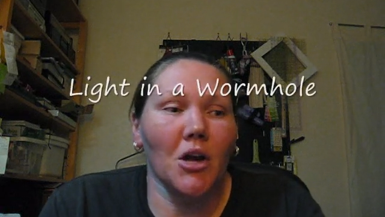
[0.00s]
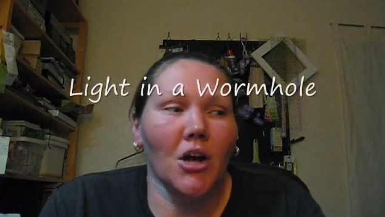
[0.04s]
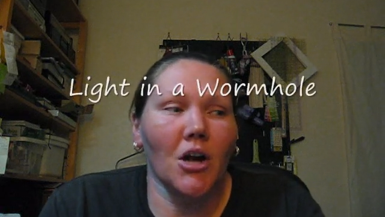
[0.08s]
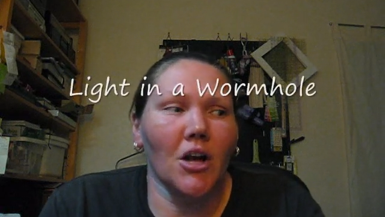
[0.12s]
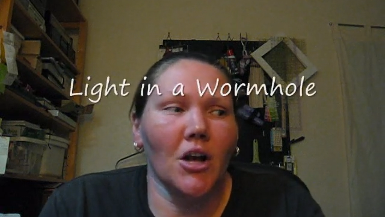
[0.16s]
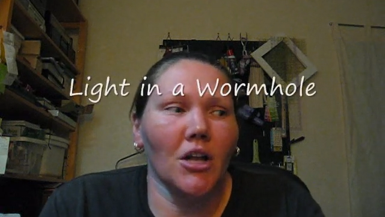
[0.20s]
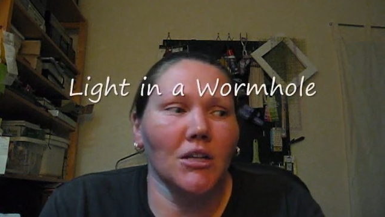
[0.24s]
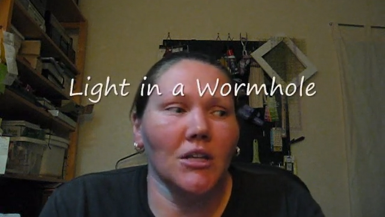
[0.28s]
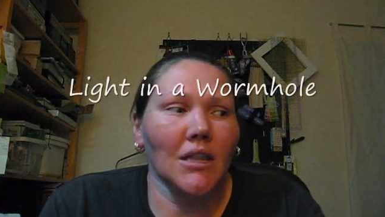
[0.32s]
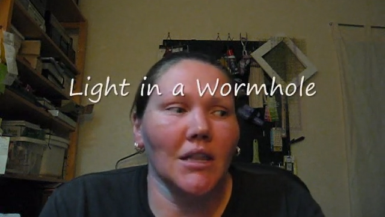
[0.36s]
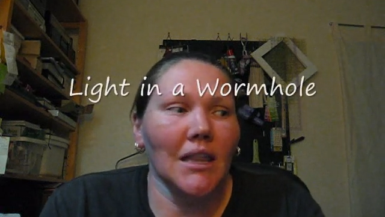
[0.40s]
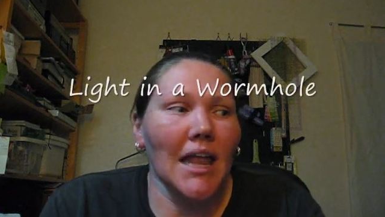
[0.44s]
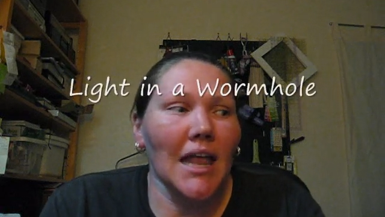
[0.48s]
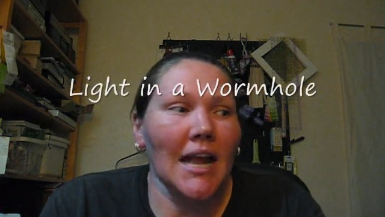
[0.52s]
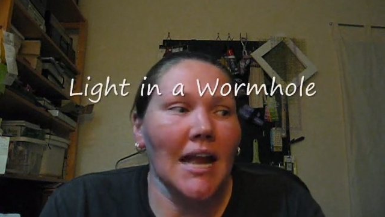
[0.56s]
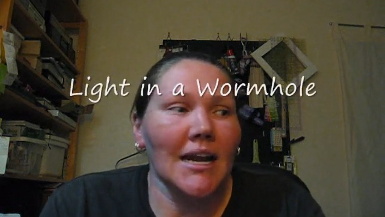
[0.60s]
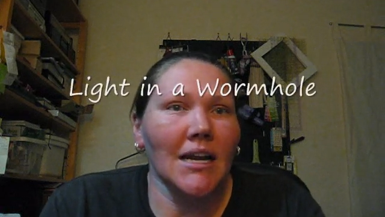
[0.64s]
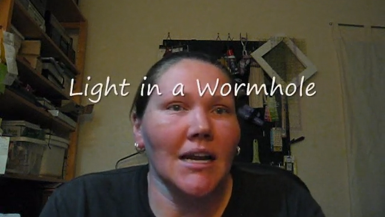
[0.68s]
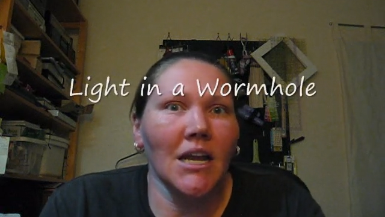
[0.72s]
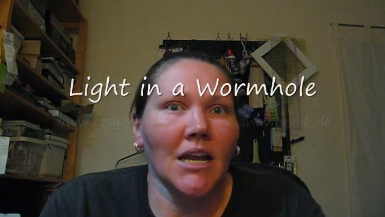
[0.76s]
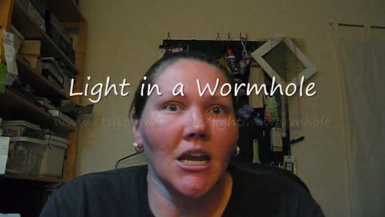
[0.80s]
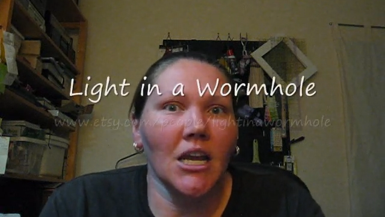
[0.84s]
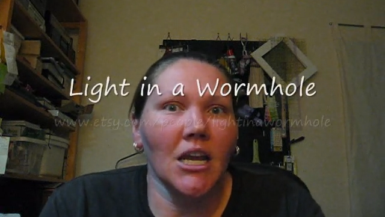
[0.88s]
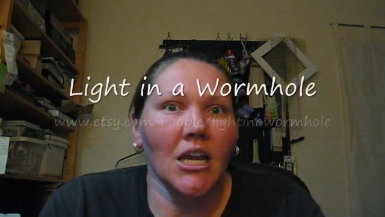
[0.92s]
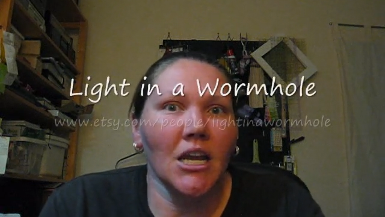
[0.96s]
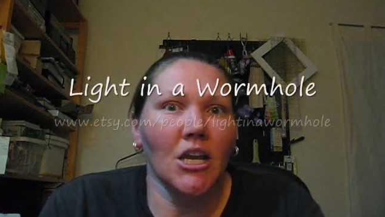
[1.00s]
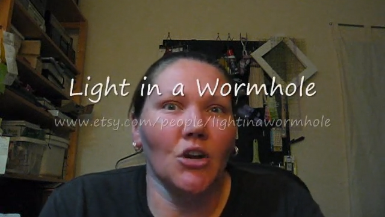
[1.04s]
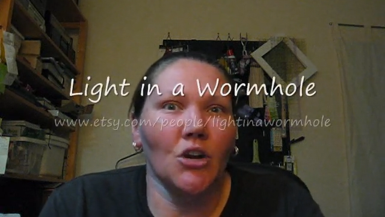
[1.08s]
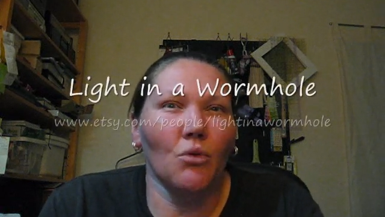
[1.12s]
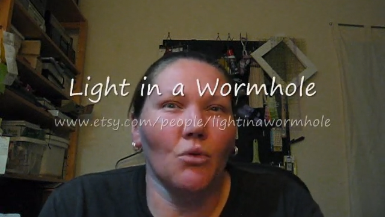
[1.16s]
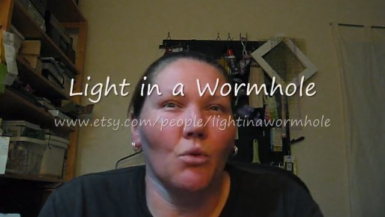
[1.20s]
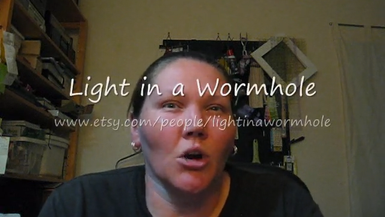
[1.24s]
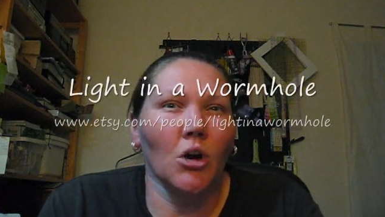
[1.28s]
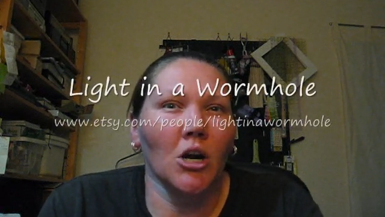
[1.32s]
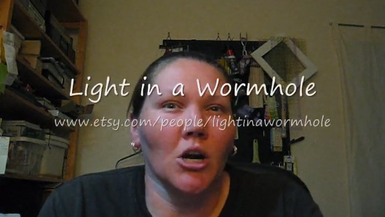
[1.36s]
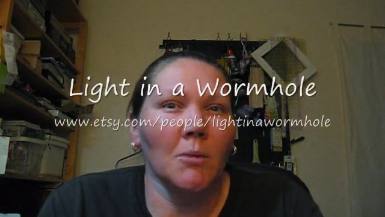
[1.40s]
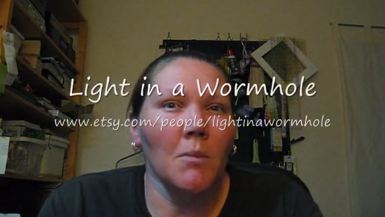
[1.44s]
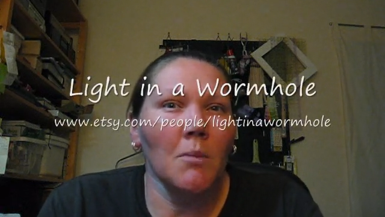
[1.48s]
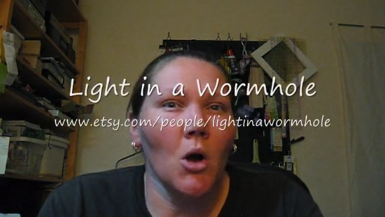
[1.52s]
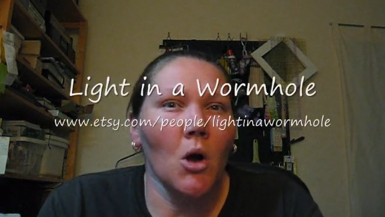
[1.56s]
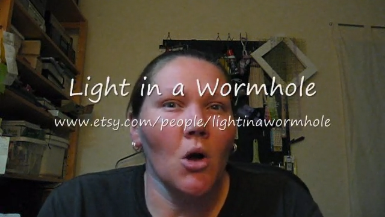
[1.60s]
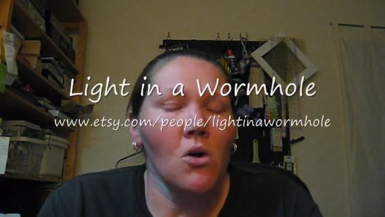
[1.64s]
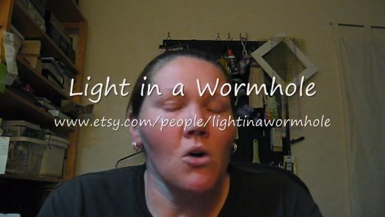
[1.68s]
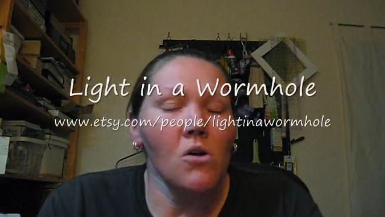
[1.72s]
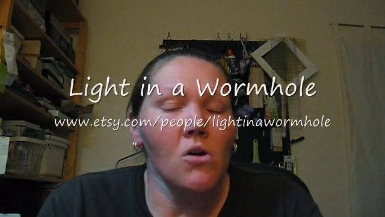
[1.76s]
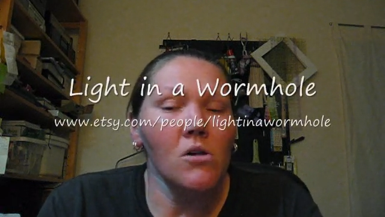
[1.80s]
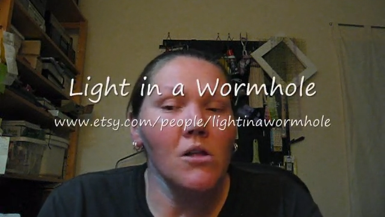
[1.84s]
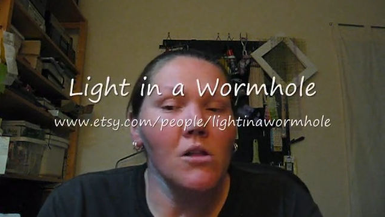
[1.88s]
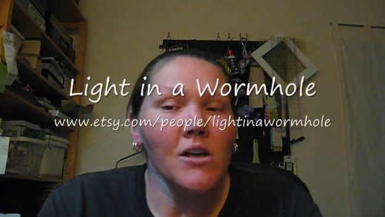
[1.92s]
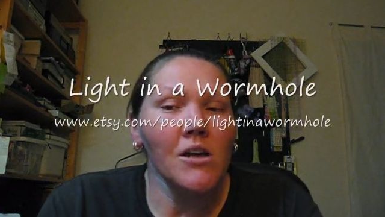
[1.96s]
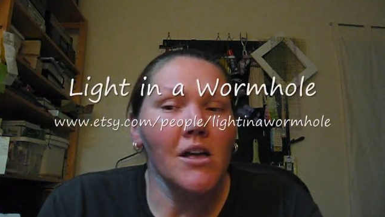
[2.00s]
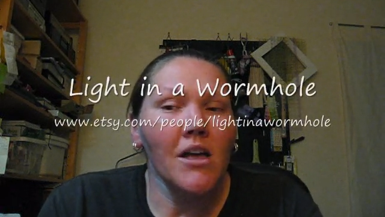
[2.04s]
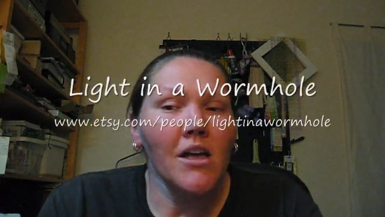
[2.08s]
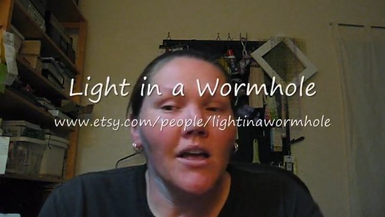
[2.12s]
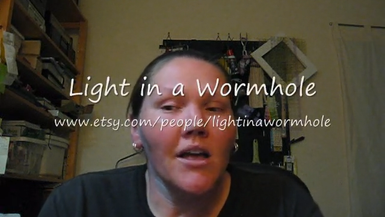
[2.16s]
called Lightning in a Wormhole,